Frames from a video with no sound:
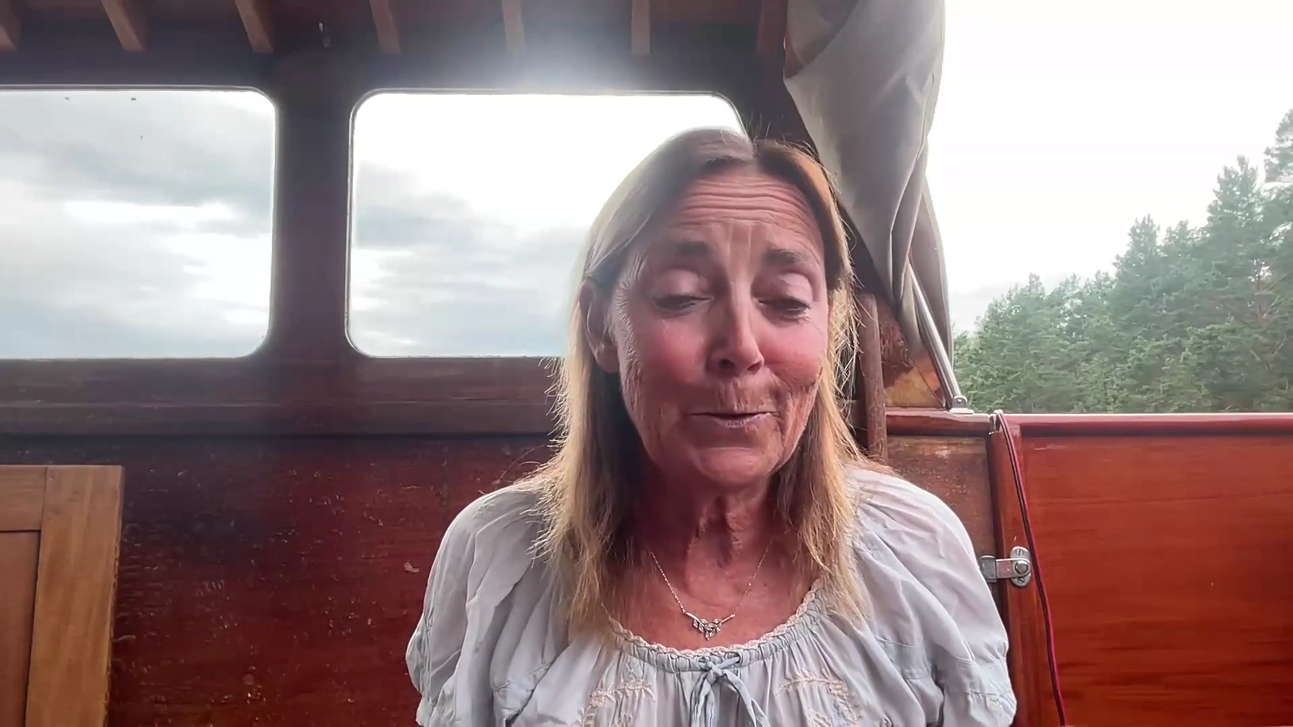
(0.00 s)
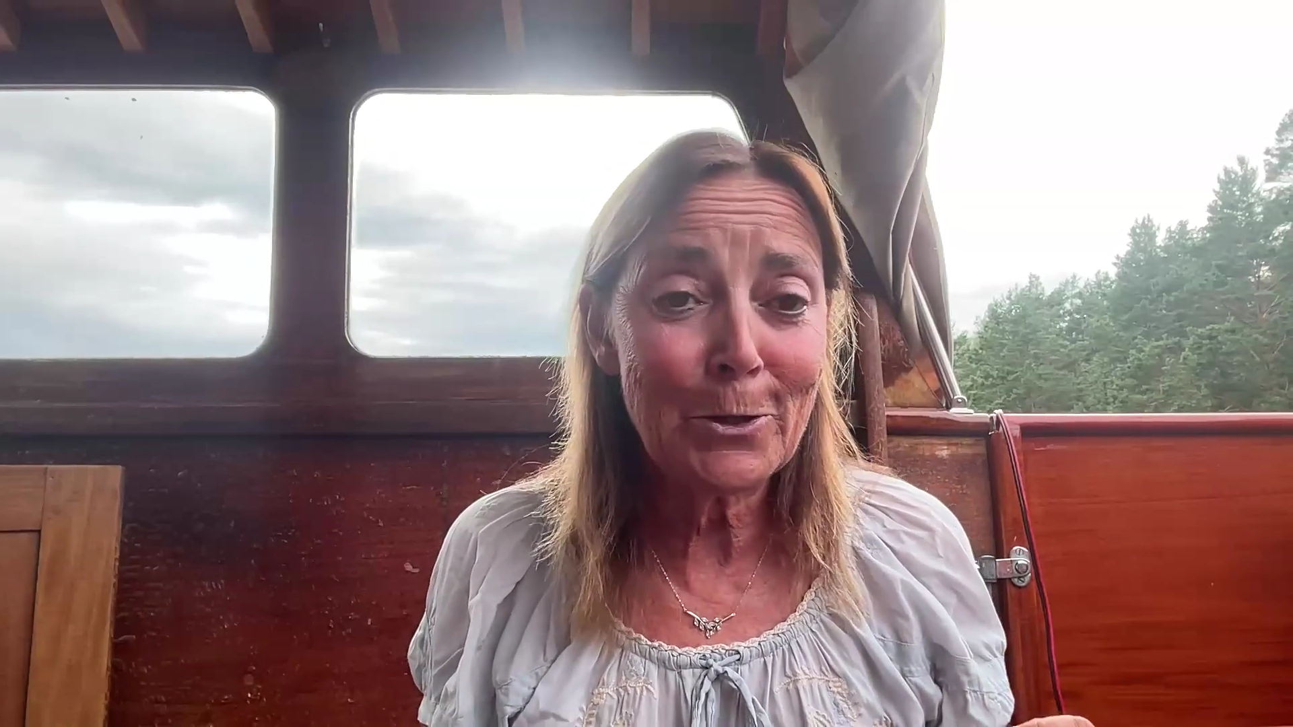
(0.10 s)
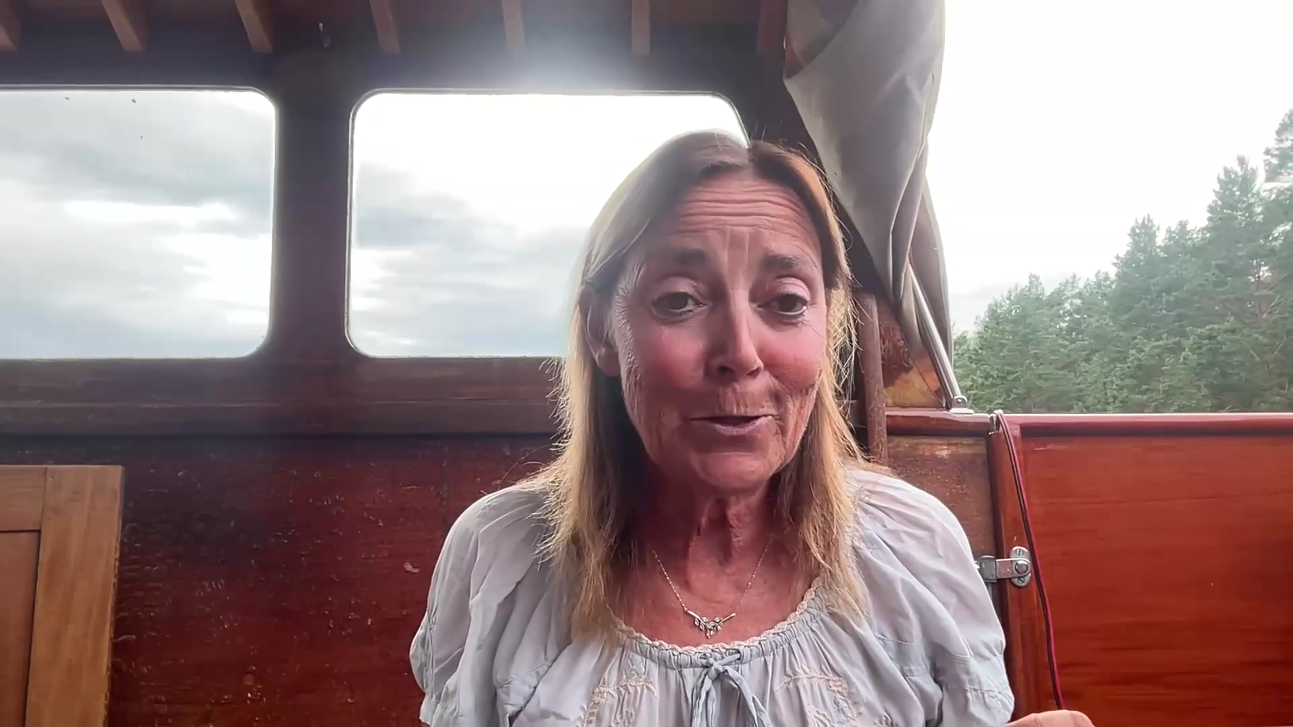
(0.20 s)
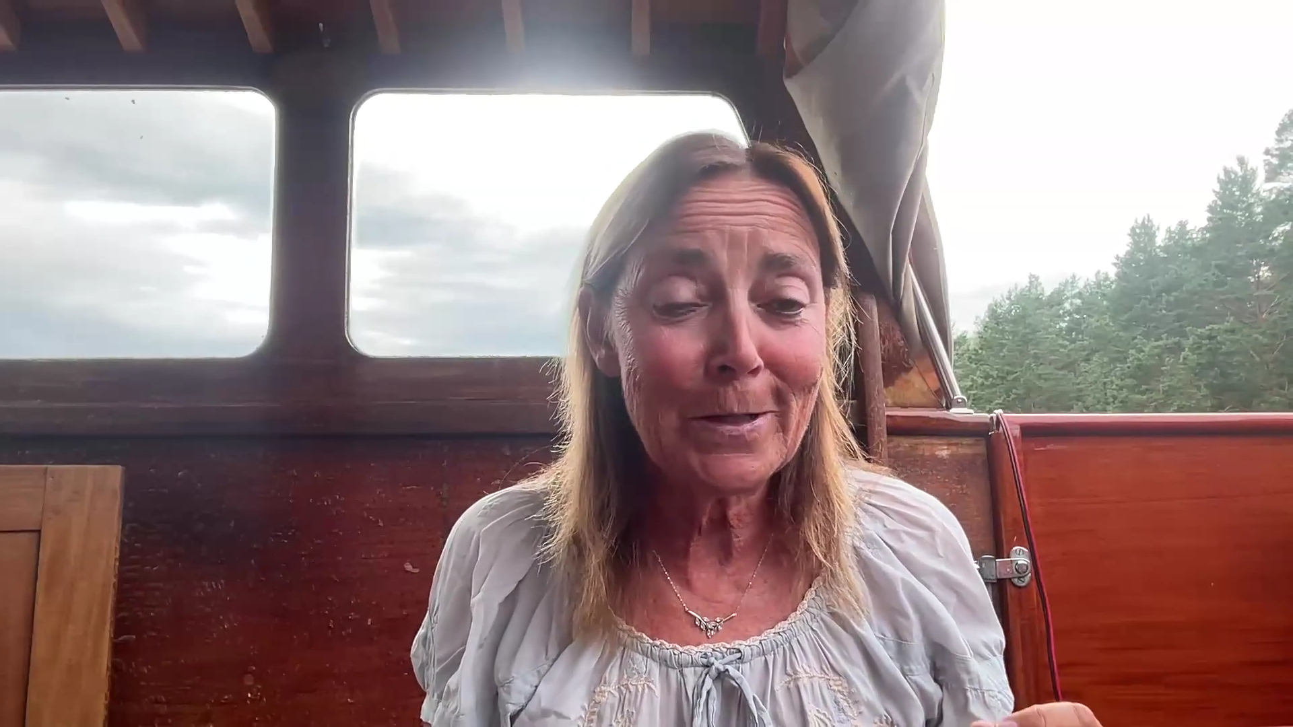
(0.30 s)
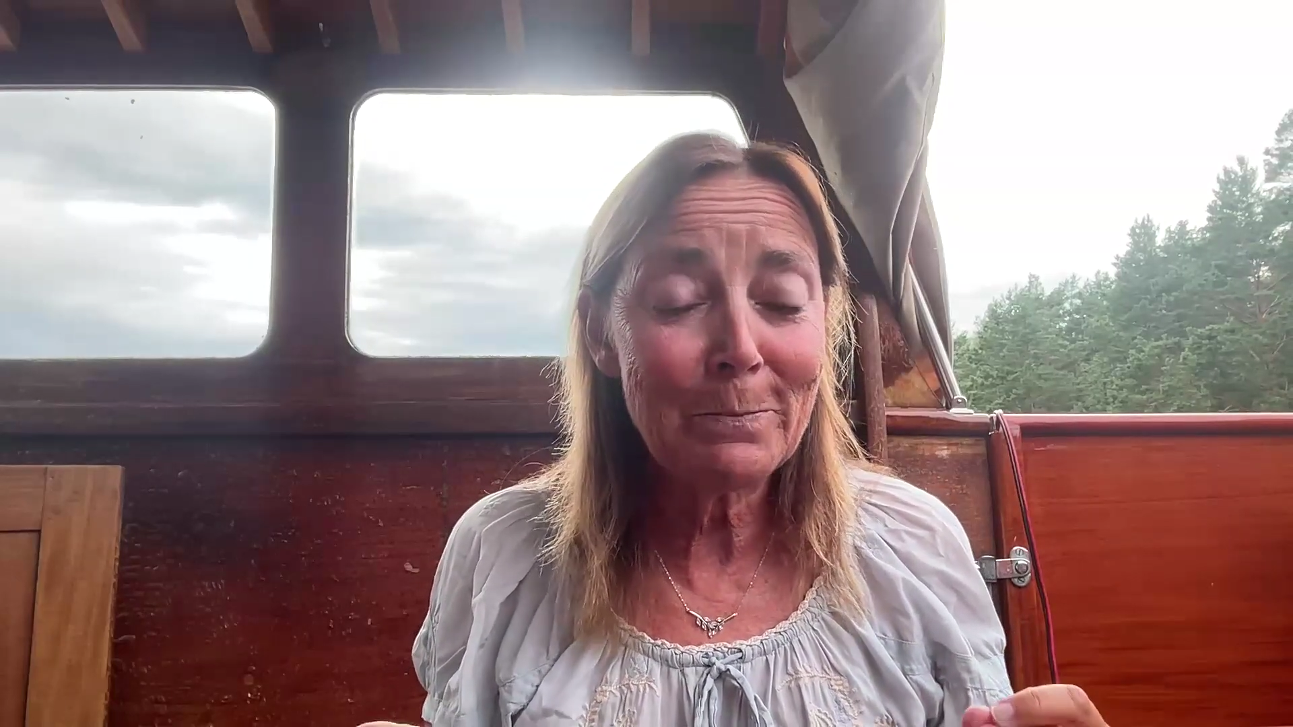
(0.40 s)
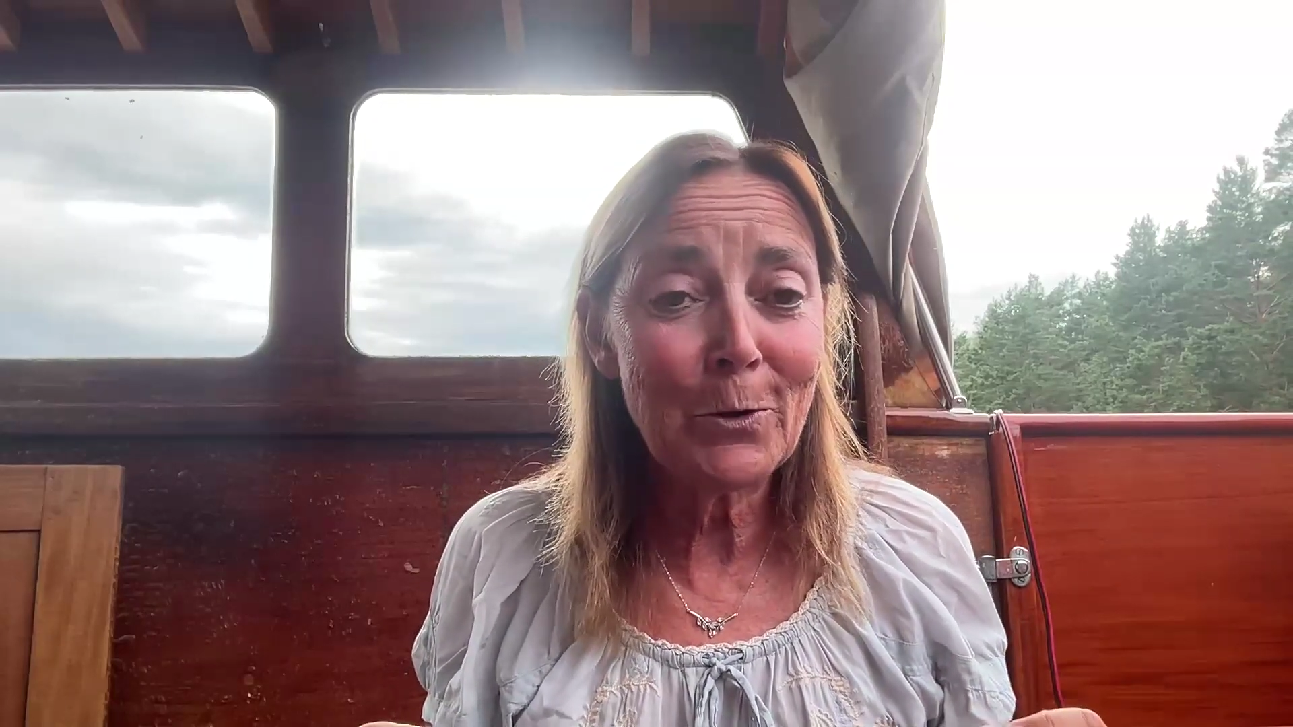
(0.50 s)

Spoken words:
Commission's